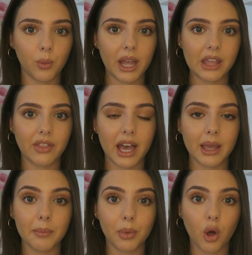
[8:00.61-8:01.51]
a way that
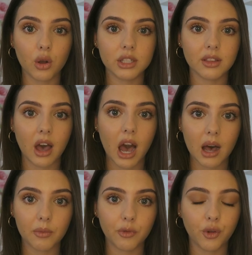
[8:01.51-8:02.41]
it blocks the
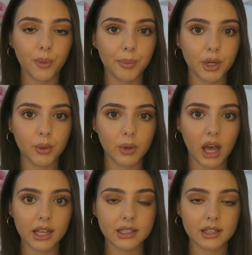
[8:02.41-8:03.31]
harmful blue
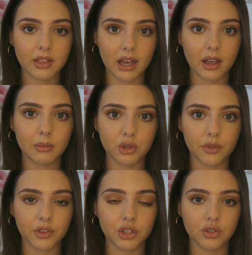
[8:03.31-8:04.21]
light that comes
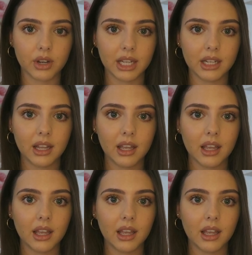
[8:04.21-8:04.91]
off the screen